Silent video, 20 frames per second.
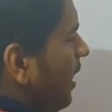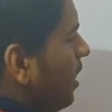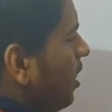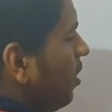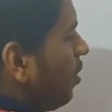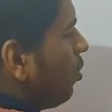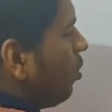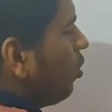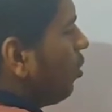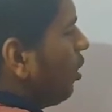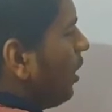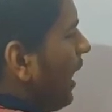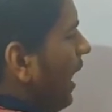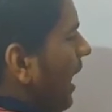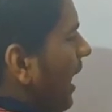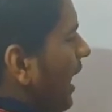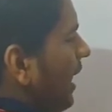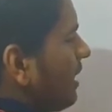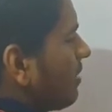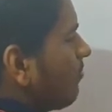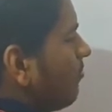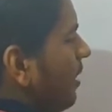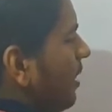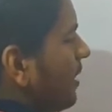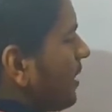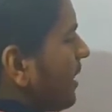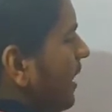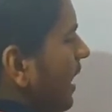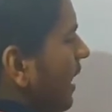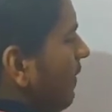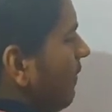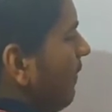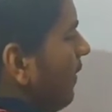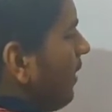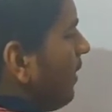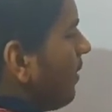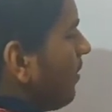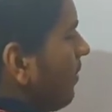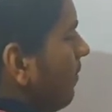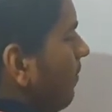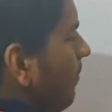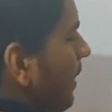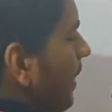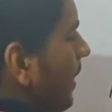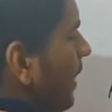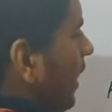whole x plus alpha beta,